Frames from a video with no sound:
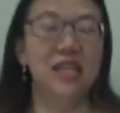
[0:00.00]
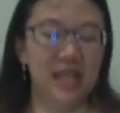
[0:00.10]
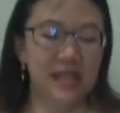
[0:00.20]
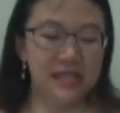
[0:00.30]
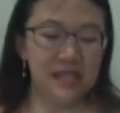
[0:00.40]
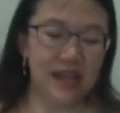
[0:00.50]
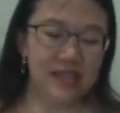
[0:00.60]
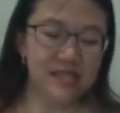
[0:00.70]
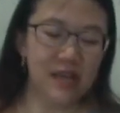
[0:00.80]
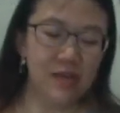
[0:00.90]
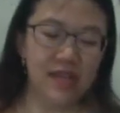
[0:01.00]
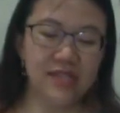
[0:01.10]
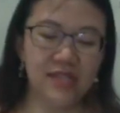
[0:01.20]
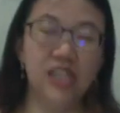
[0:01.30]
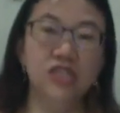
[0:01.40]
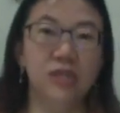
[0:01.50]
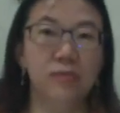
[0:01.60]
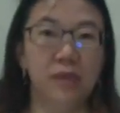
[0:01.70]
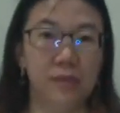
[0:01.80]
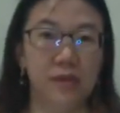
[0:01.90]
East and Southeast Asian
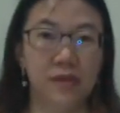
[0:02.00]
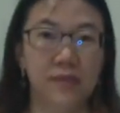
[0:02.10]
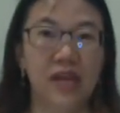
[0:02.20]
people.